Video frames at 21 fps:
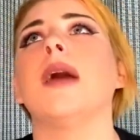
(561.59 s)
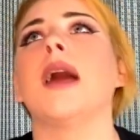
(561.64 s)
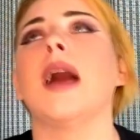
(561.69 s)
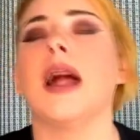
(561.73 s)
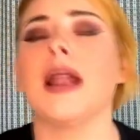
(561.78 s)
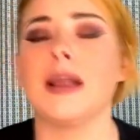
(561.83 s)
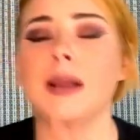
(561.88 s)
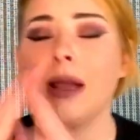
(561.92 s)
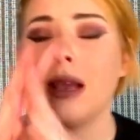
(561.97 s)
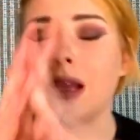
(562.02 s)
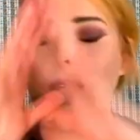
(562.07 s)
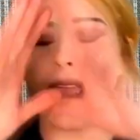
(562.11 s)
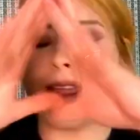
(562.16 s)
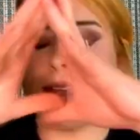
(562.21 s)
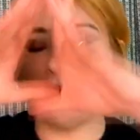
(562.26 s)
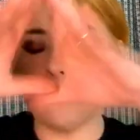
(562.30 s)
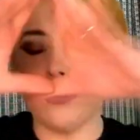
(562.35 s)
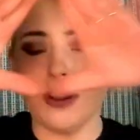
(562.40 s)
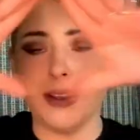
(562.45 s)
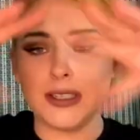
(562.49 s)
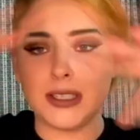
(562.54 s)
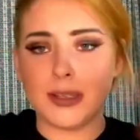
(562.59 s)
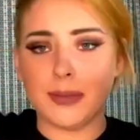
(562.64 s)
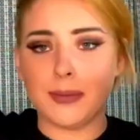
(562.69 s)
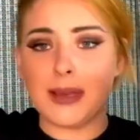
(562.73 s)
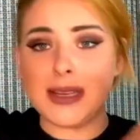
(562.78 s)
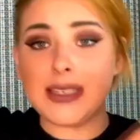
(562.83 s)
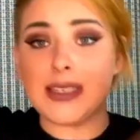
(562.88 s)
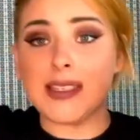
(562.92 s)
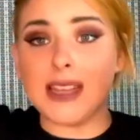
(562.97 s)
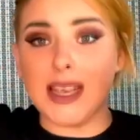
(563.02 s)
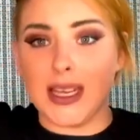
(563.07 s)
and like in front of my
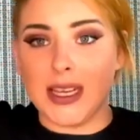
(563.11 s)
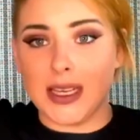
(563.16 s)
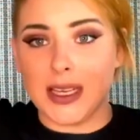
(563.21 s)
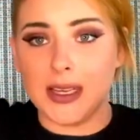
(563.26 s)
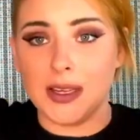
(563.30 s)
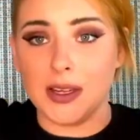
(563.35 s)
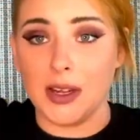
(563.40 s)
sink.